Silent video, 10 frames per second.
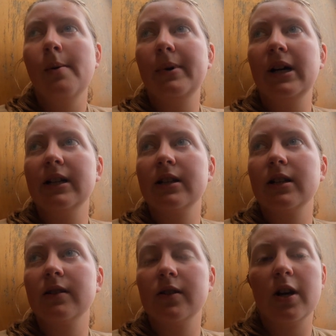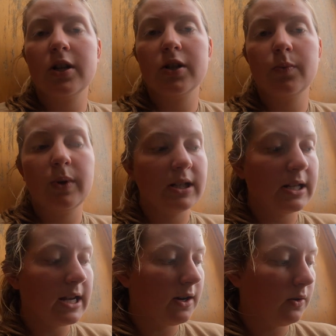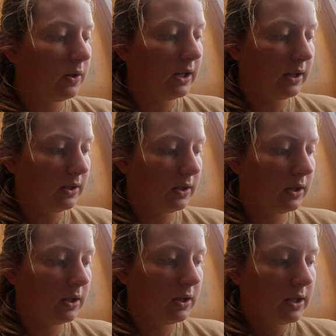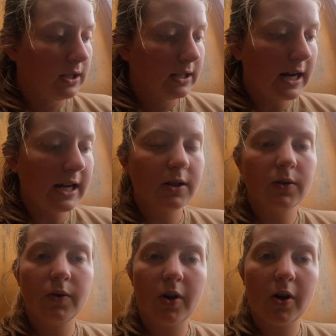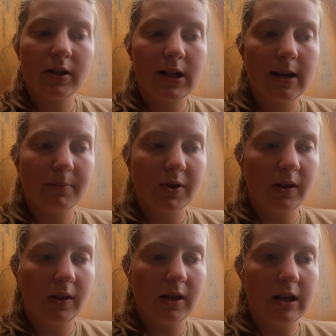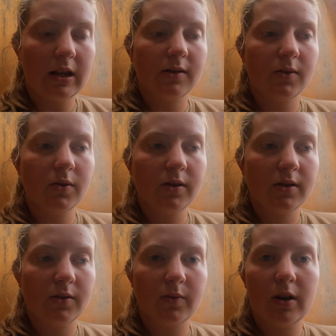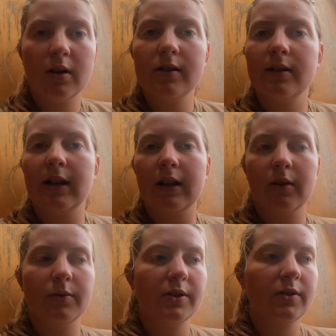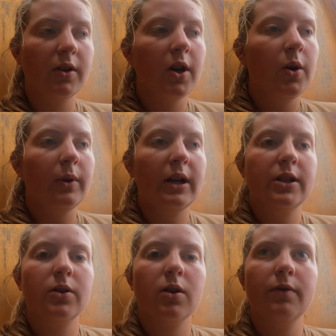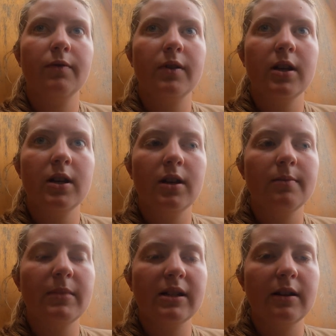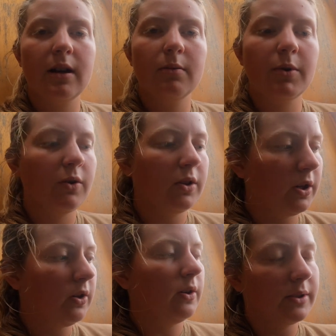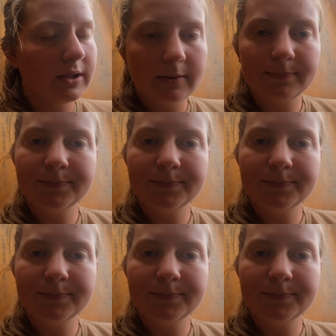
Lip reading: But so I just went down and tightened all the hose clamps on the exhaust as well, because like when I took off the mixing elbow, you know, I was